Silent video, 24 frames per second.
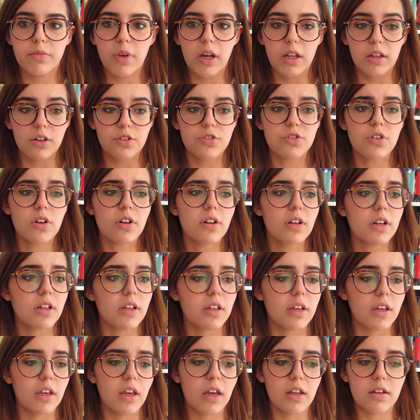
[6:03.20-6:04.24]

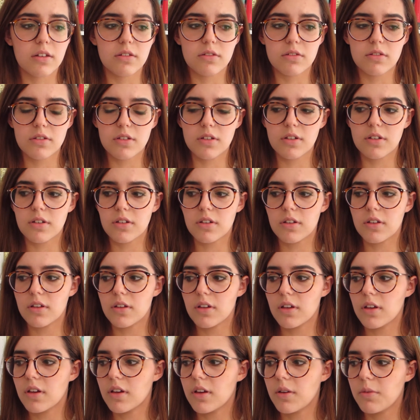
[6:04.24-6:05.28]
electronically and
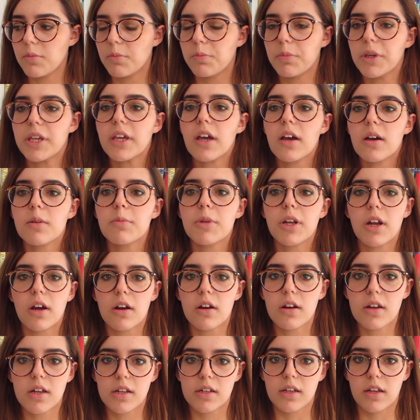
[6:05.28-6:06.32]
become an
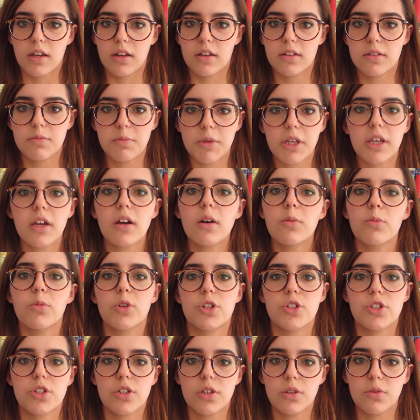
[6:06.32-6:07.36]
architect, become
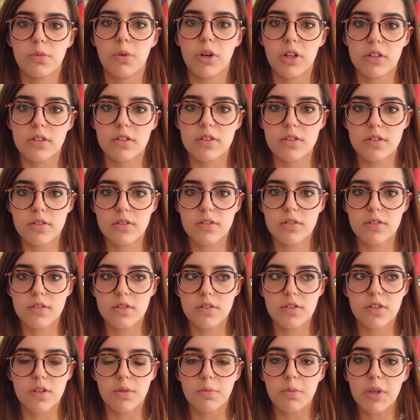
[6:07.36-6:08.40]
what she wants
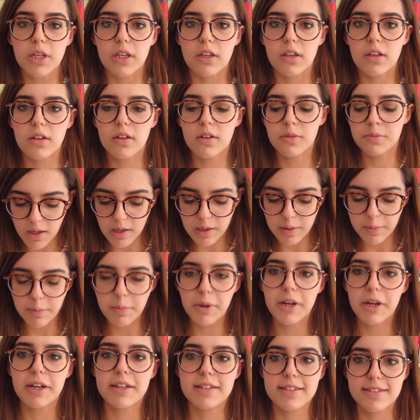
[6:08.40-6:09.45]
to be.
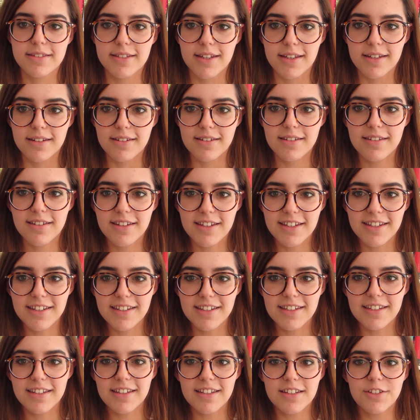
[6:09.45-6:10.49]
But instead,
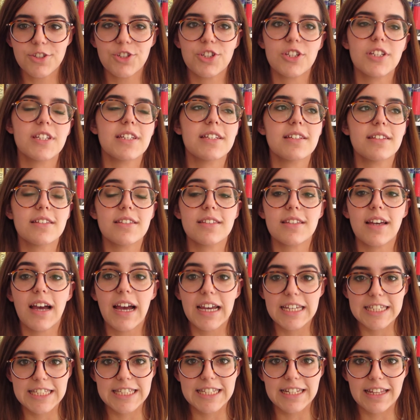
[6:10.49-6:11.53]
she is
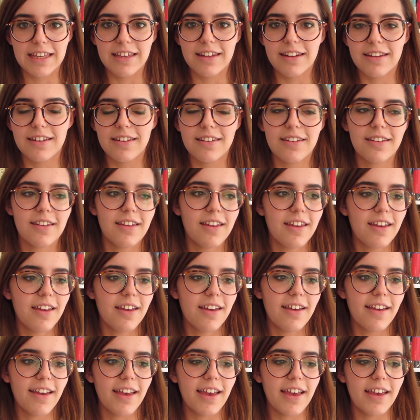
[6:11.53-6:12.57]
isolated
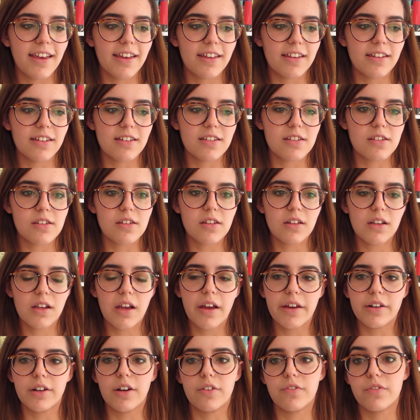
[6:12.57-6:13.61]
and
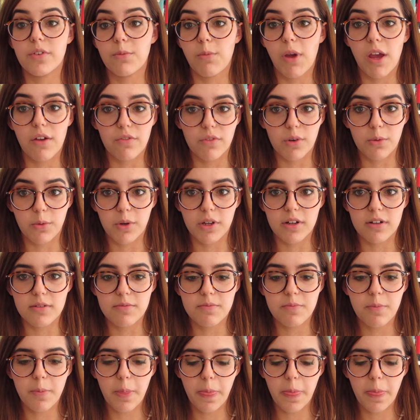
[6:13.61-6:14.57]
cut off from everyone.